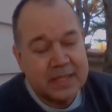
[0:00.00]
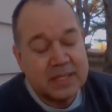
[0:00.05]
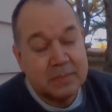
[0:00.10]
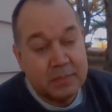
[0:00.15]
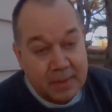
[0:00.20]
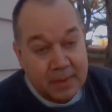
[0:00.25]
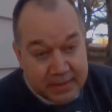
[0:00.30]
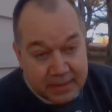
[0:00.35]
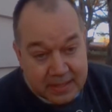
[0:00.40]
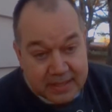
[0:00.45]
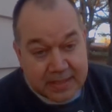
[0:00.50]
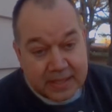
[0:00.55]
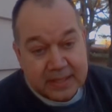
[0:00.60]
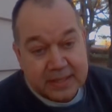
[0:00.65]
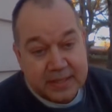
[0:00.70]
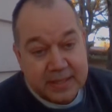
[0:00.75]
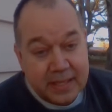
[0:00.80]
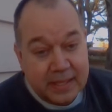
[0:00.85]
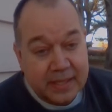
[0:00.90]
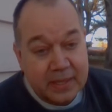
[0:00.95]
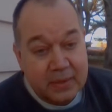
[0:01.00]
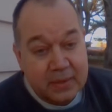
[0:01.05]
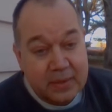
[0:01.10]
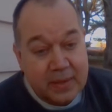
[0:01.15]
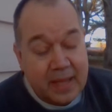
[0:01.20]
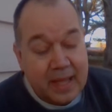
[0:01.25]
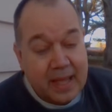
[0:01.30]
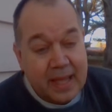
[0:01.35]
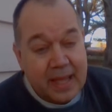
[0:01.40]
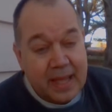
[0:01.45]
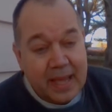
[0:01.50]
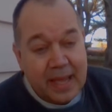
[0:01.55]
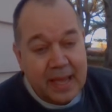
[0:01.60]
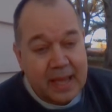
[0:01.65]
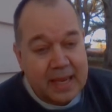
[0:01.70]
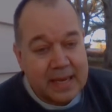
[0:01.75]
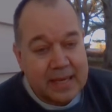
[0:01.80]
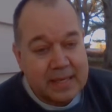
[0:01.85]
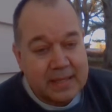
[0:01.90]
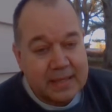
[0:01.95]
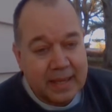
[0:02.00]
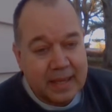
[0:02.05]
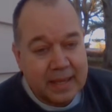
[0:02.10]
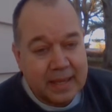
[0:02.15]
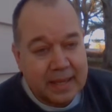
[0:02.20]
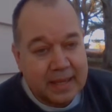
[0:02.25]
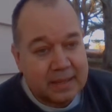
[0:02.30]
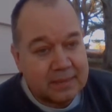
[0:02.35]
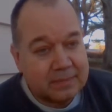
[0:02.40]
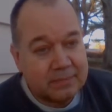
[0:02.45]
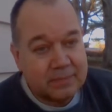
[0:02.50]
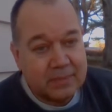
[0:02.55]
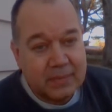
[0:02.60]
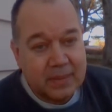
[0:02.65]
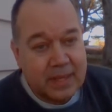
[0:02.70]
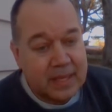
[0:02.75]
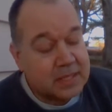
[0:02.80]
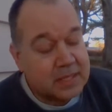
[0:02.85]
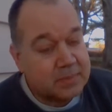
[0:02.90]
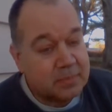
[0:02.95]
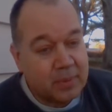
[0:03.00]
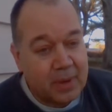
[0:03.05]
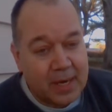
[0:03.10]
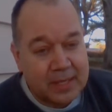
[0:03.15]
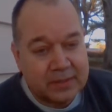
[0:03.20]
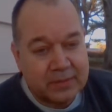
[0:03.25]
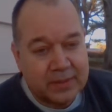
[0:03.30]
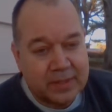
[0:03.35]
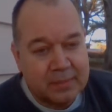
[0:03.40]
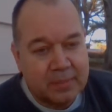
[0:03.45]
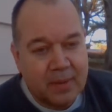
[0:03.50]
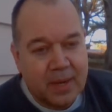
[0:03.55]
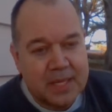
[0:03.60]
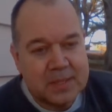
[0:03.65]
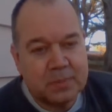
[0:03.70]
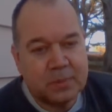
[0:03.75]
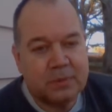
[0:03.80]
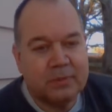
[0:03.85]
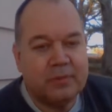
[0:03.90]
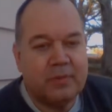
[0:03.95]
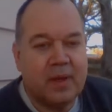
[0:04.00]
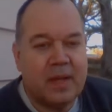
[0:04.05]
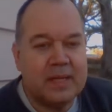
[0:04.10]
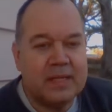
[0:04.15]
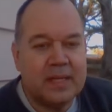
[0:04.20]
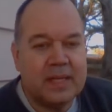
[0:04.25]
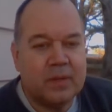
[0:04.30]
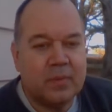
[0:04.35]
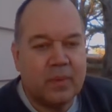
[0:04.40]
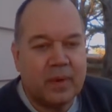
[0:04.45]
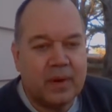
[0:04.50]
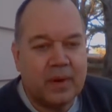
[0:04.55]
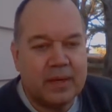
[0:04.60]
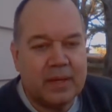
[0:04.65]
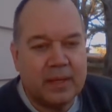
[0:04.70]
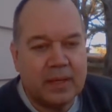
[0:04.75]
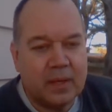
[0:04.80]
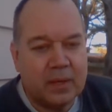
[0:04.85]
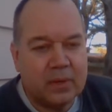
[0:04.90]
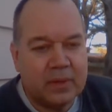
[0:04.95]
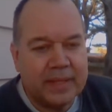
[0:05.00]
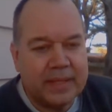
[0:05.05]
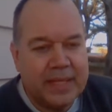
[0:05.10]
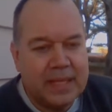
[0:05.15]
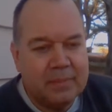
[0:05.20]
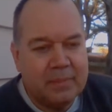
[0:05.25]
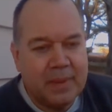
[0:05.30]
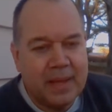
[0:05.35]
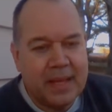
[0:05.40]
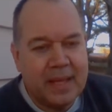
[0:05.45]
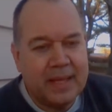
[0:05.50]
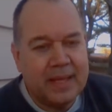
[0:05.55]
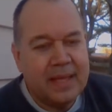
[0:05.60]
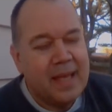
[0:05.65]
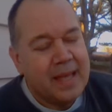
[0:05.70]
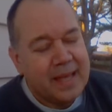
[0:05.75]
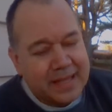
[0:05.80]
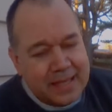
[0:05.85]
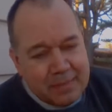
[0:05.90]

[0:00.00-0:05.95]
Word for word: It's been discontinued, and uh, it's practically impossible to find anywhere on eBay.